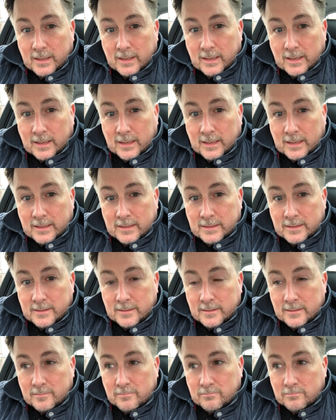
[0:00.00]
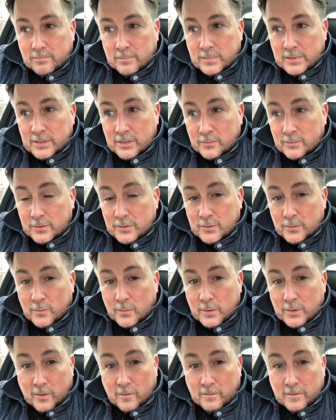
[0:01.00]
and the children don't
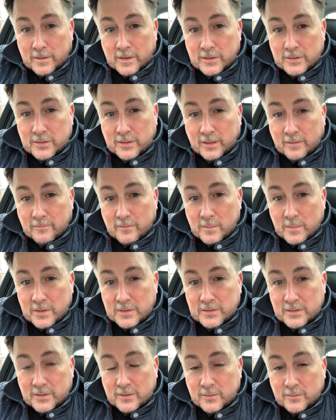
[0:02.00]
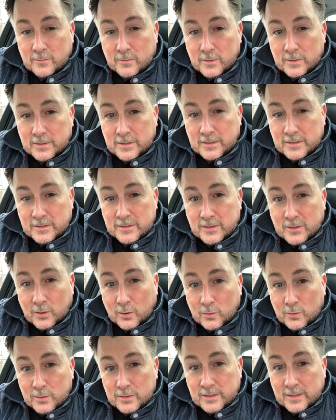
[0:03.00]
want confidential information, they don't want it
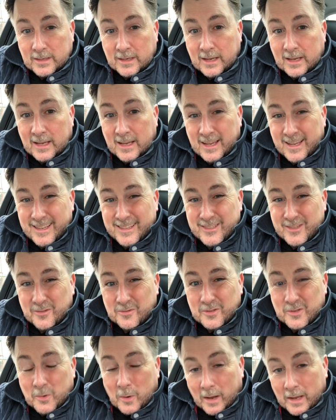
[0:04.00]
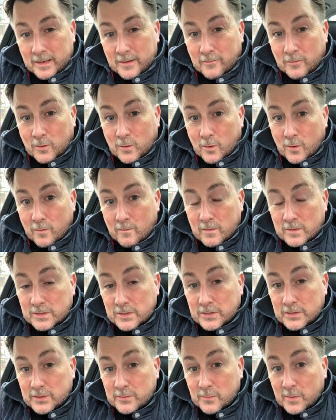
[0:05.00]
disclosed. So it was quite a difficult
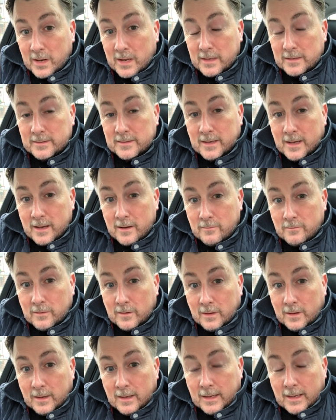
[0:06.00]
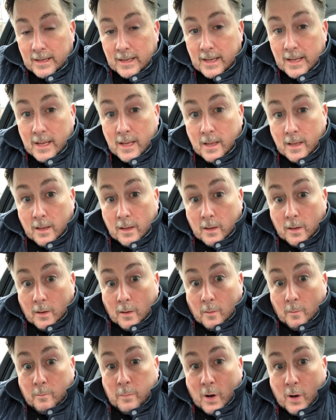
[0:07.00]
conversation we had to have.
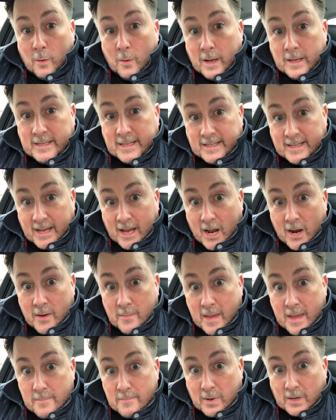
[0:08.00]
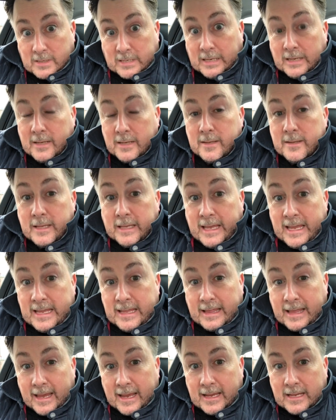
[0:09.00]
But I did it. I remembered the key
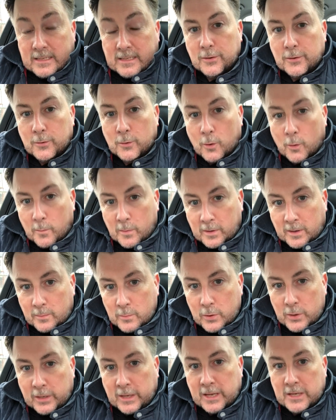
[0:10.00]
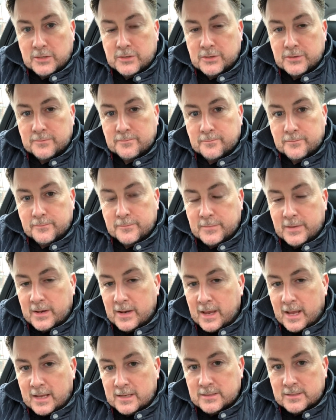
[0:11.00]
things. Open communication, didn't
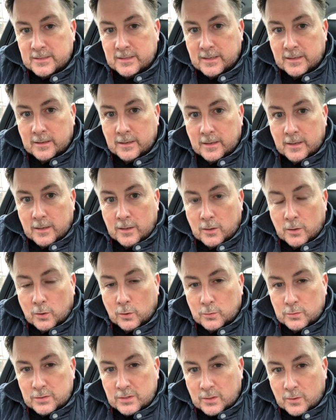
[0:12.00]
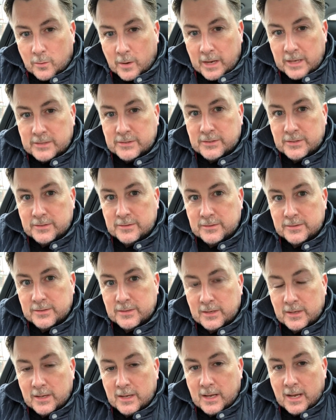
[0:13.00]
ask closed questions,
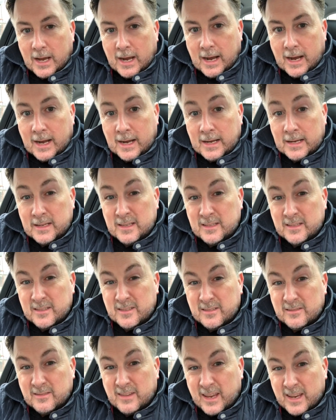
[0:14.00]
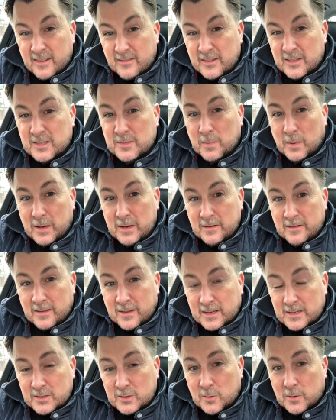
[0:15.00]
and kind of explain
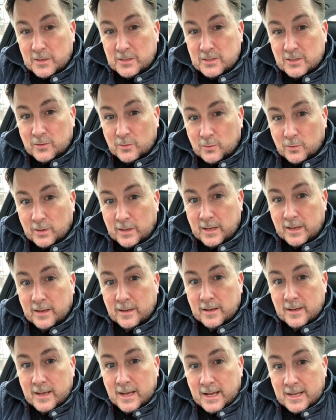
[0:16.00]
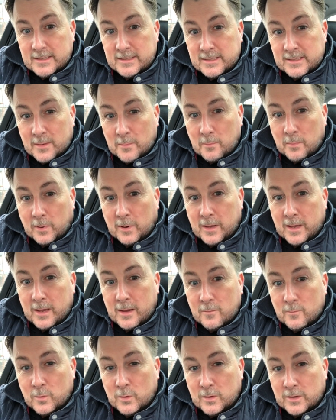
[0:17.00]
things quite slowly and simply
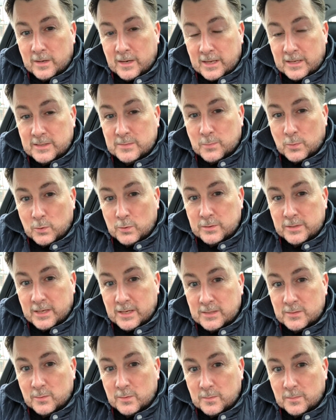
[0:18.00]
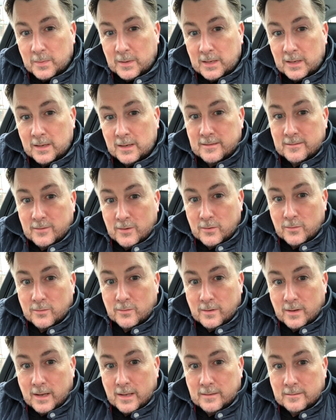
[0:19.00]
and what the next process would be, you
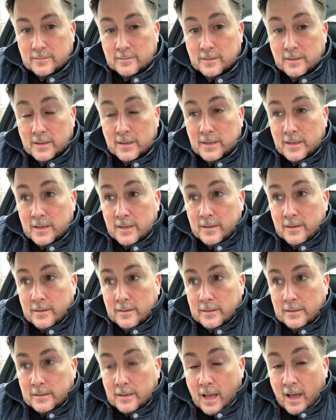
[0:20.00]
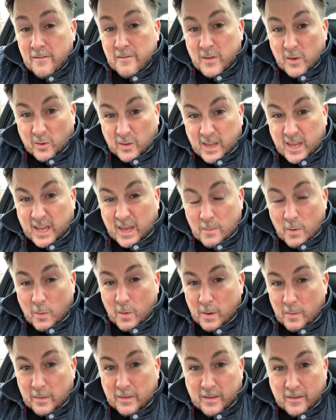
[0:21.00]
know. And I feel they came
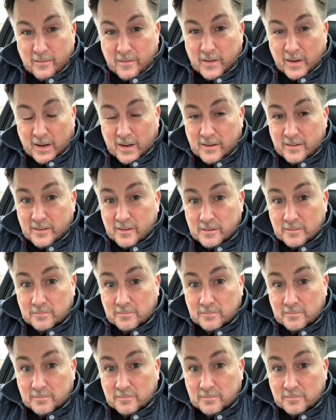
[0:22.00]
away with it feeling